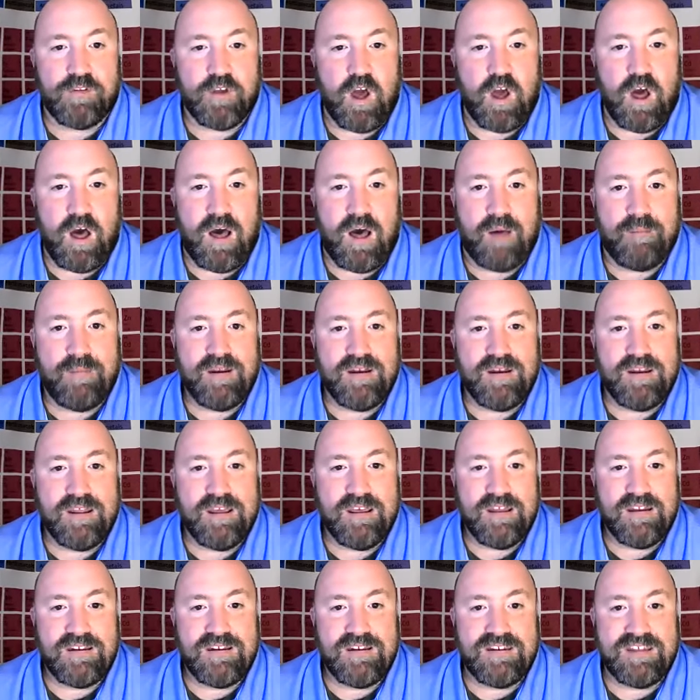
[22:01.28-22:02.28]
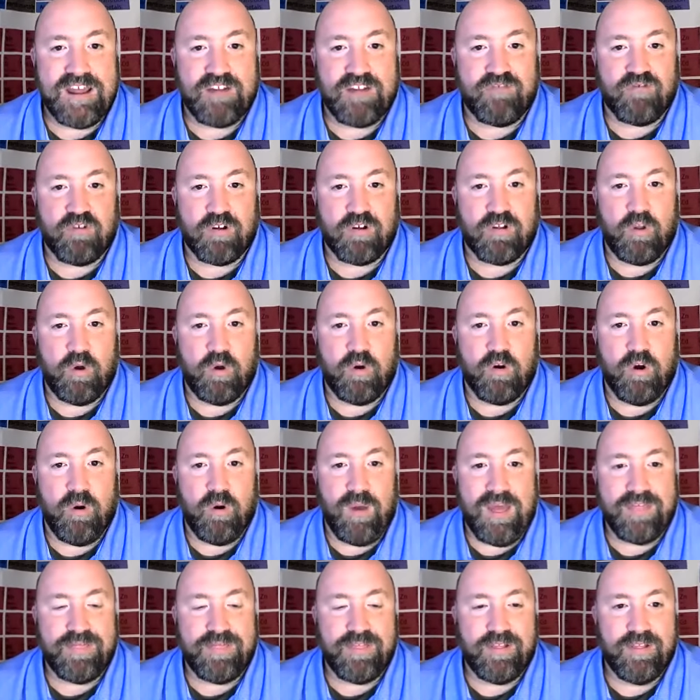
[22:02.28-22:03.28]
common,
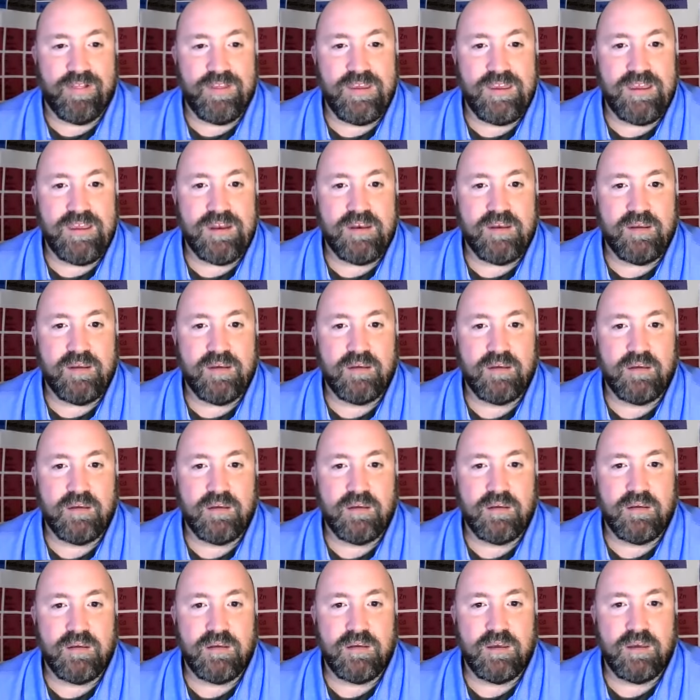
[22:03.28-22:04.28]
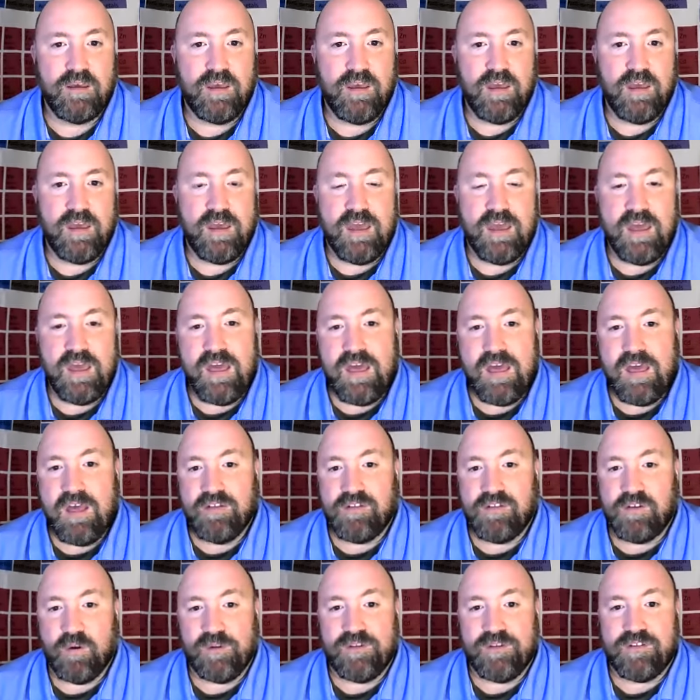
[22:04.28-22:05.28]
tetrachloroethylene.
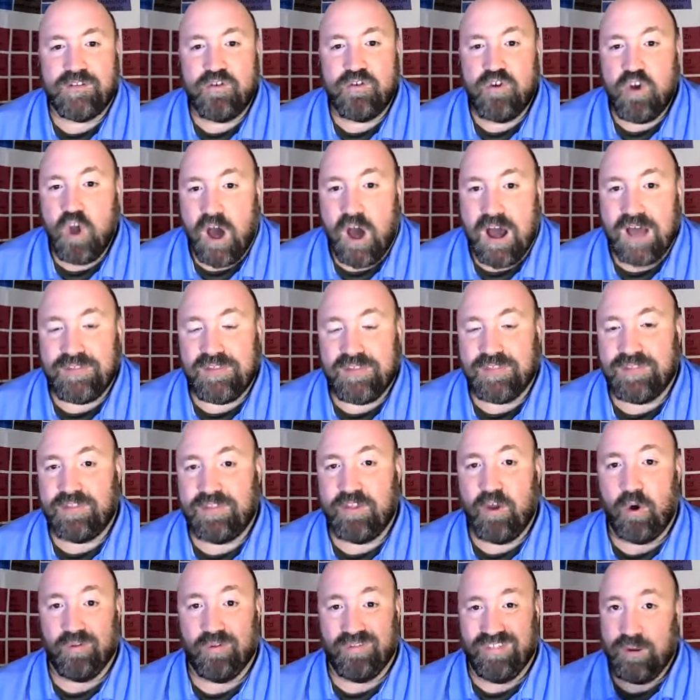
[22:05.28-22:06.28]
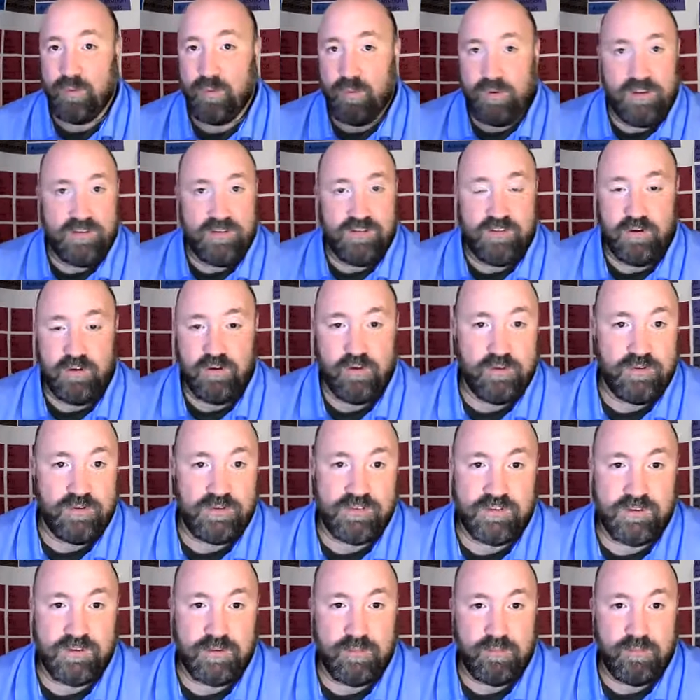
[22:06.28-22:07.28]
So it's not that no liquid is
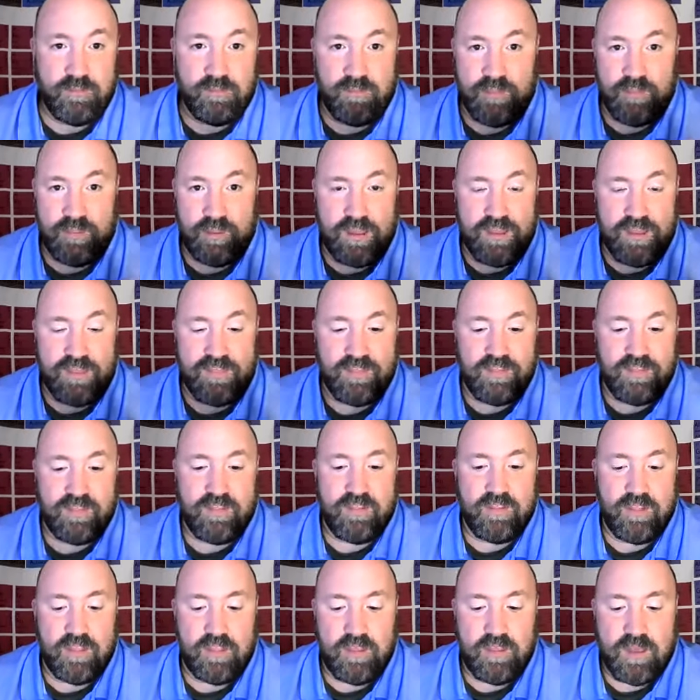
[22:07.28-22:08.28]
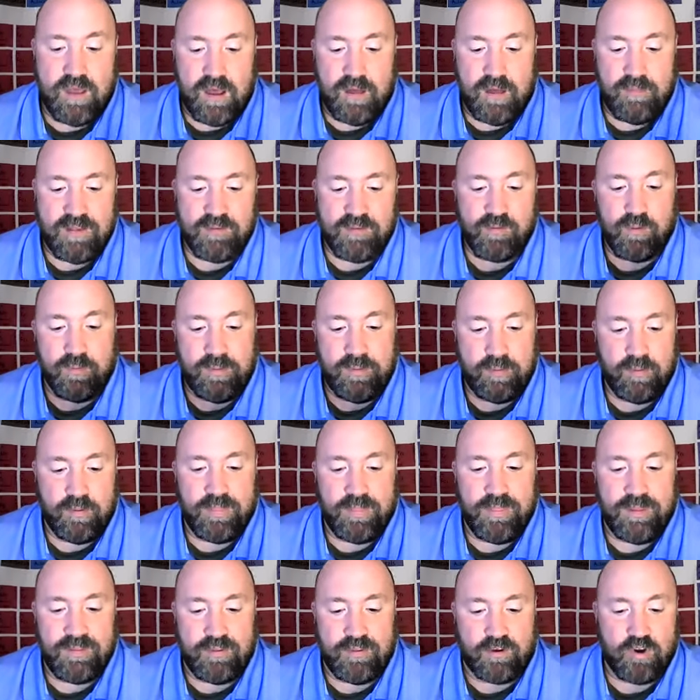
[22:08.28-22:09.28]
used, and that's where people
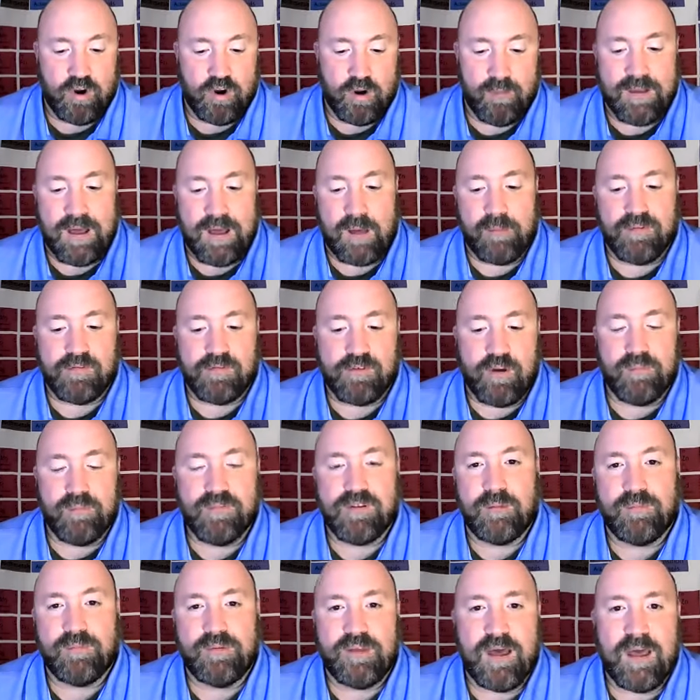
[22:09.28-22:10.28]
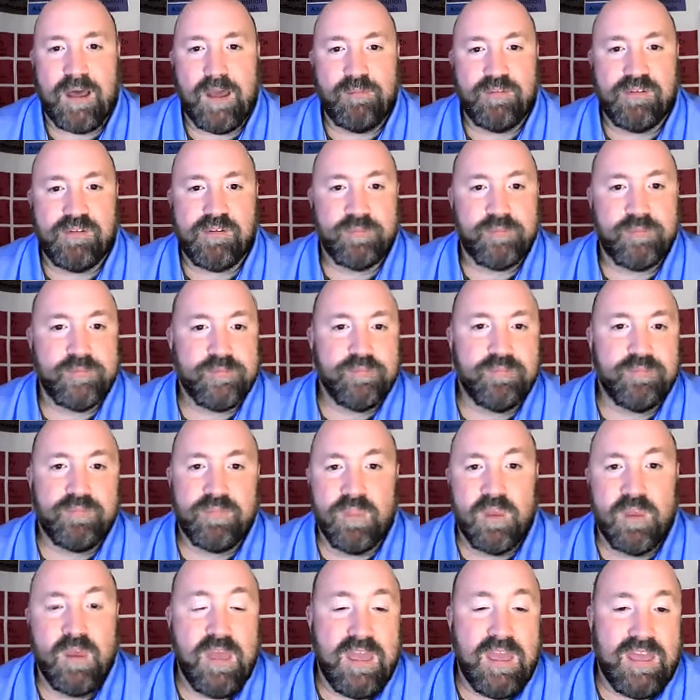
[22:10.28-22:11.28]
think the term comes from sometimes.
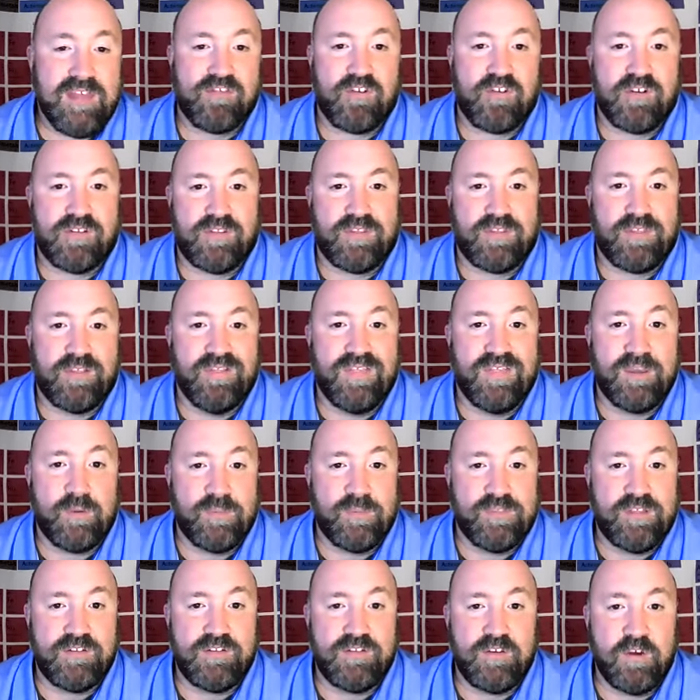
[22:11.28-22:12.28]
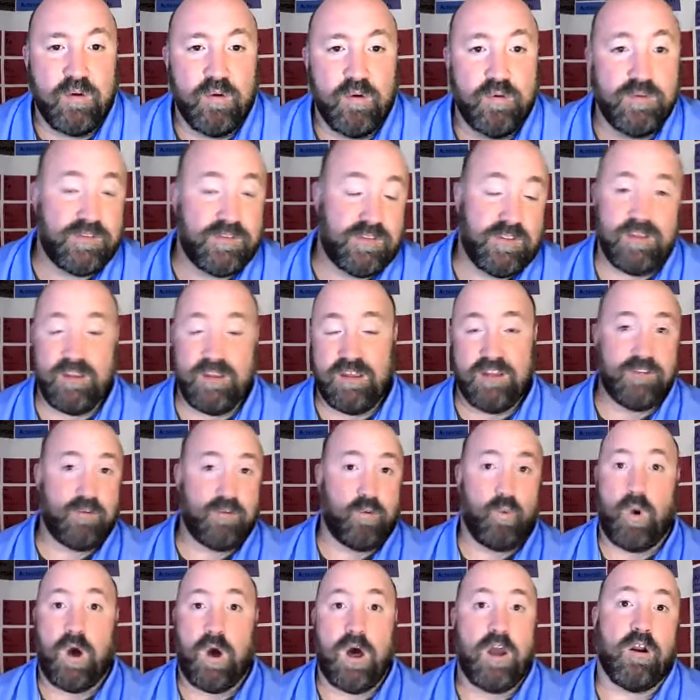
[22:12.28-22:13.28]
It's just that the liquid that's used isn't
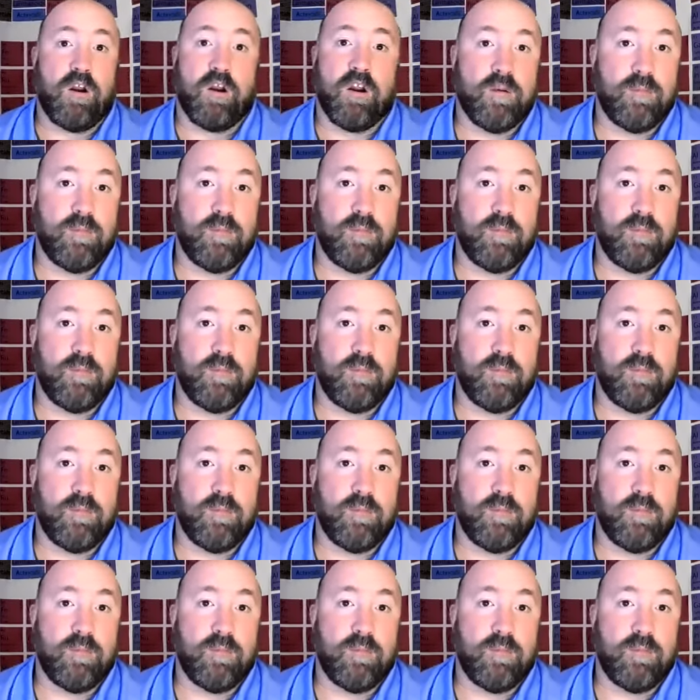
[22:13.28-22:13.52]
water.